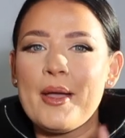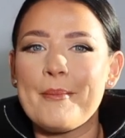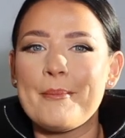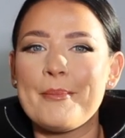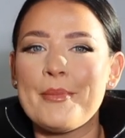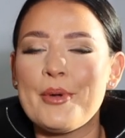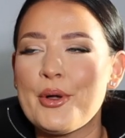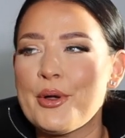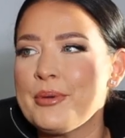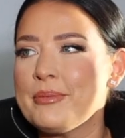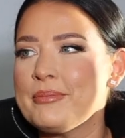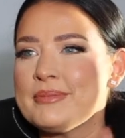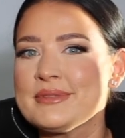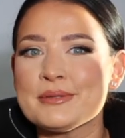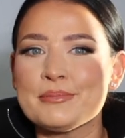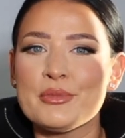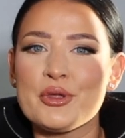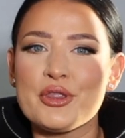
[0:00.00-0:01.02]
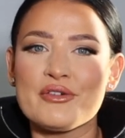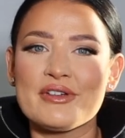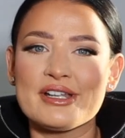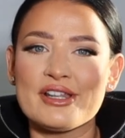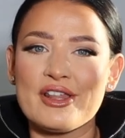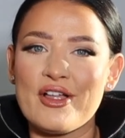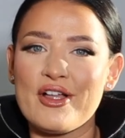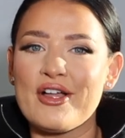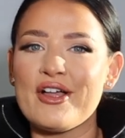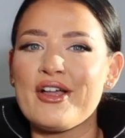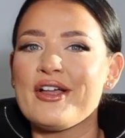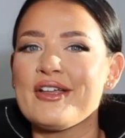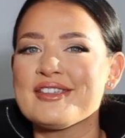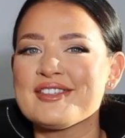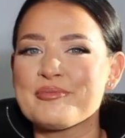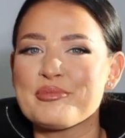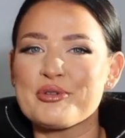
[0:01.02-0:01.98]
mums,
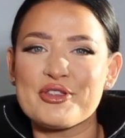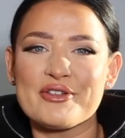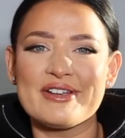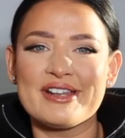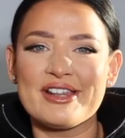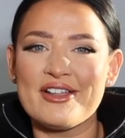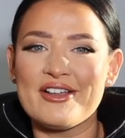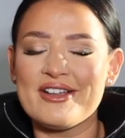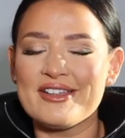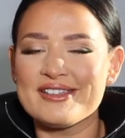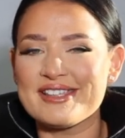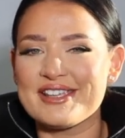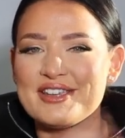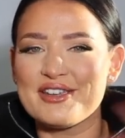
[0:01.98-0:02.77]
mother-in-laws, brother-in-laws,